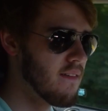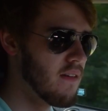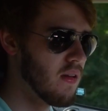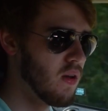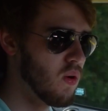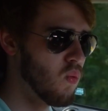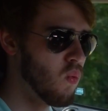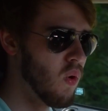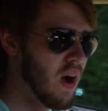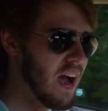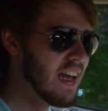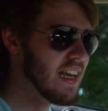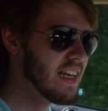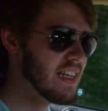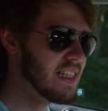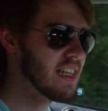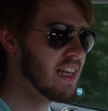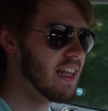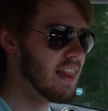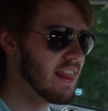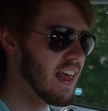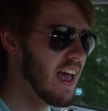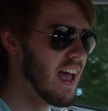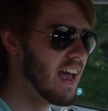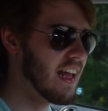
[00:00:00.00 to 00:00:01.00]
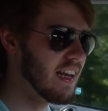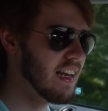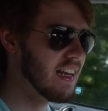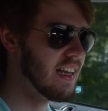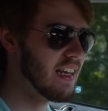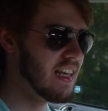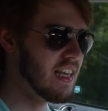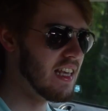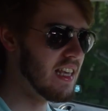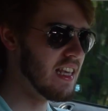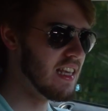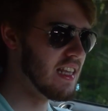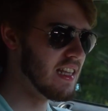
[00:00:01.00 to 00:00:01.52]
why is it that
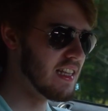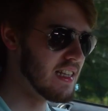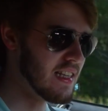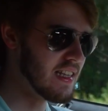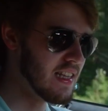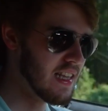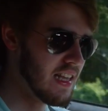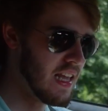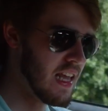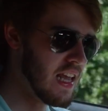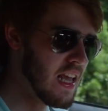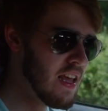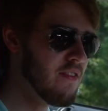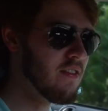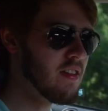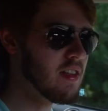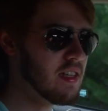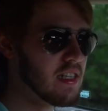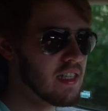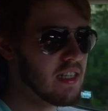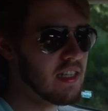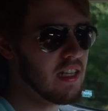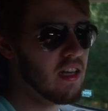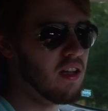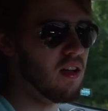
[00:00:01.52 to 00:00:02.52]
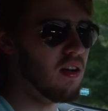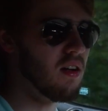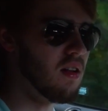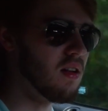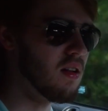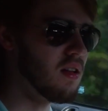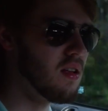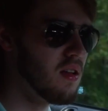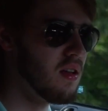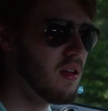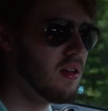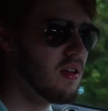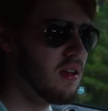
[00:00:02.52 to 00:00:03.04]
even still
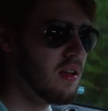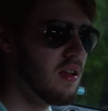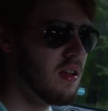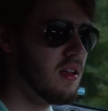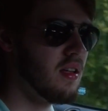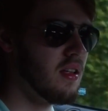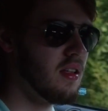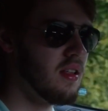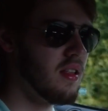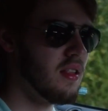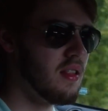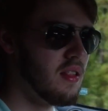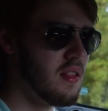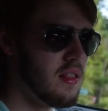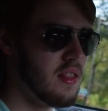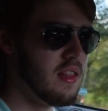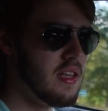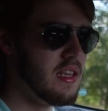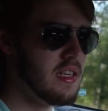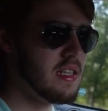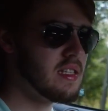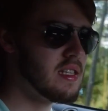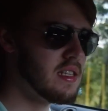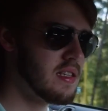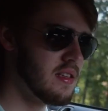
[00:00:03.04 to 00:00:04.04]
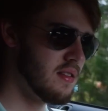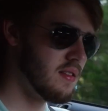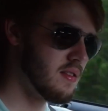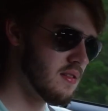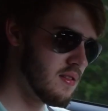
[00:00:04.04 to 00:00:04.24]
these